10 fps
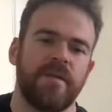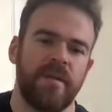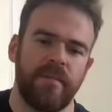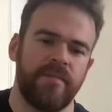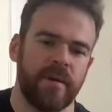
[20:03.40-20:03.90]

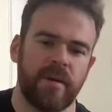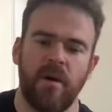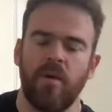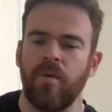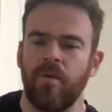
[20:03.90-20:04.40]
the
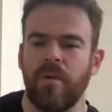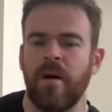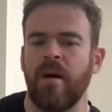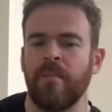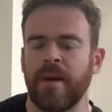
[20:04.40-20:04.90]
co,
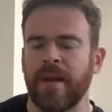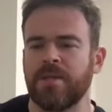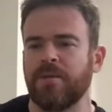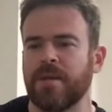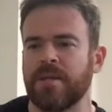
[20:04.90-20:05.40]
I
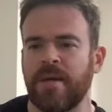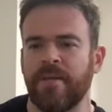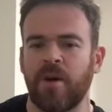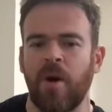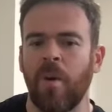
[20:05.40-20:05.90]
guess you could say
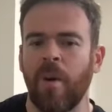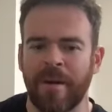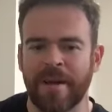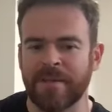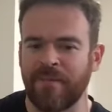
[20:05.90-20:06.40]
the
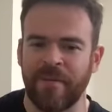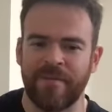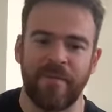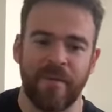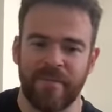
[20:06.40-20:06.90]
co-artist
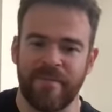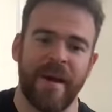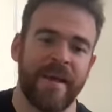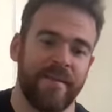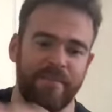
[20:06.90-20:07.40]
for
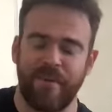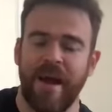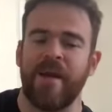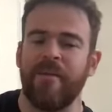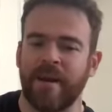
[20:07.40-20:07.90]
my
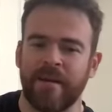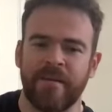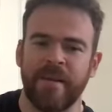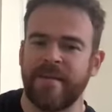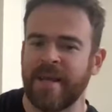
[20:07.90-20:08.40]
prior
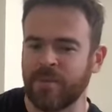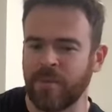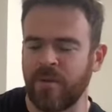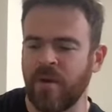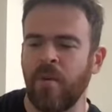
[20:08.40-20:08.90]
record, It Takes One
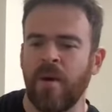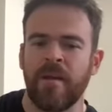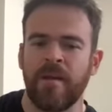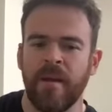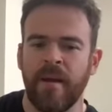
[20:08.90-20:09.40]
to Know
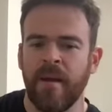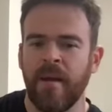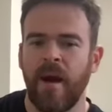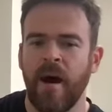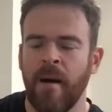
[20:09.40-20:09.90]
One.
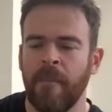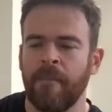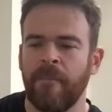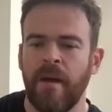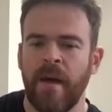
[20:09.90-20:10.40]

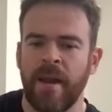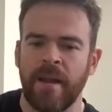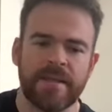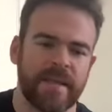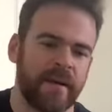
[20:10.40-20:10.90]
And
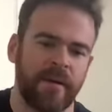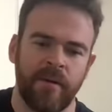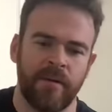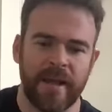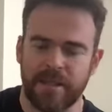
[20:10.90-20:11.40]
he's like an
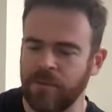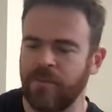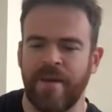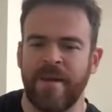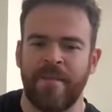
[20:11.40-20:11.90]
old high school
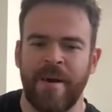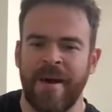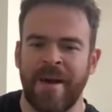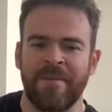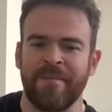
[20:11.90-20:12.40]
friend of
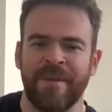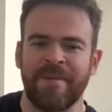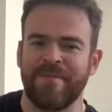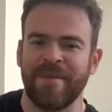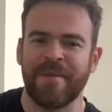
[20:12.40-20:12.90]
mine, and
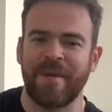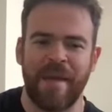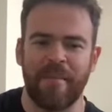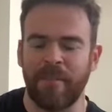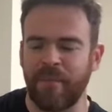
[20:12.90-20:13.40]
we,
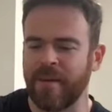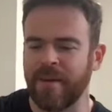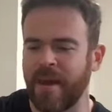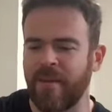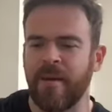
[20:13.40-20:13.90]
came up playing
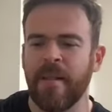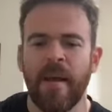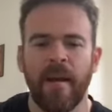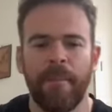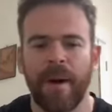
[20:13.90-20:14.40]
together.
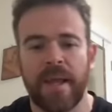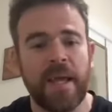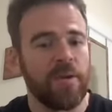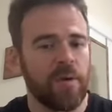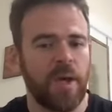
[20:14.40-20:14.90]
But
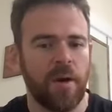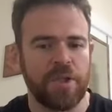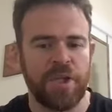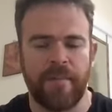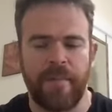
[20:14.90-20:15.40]
he knew
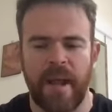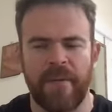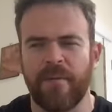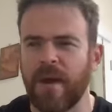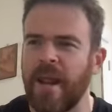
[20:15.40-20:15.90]
Kiyoshi a bit. I
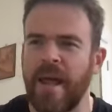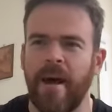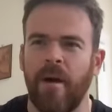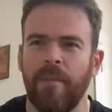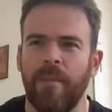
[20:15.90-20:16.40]
forgot
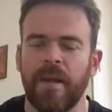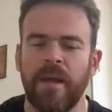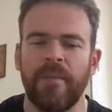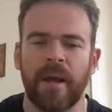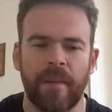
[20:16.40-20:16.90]
how, but he
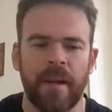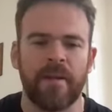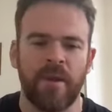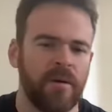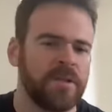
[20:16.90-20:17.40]
recommended
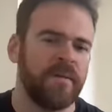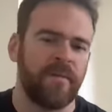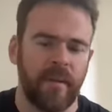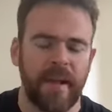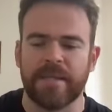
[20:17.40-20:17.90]
Kiyoshi for
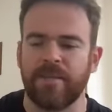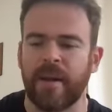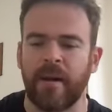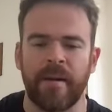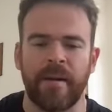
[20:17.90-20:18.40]
the last
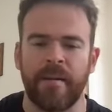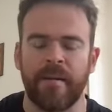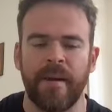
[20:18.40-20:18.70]
record, and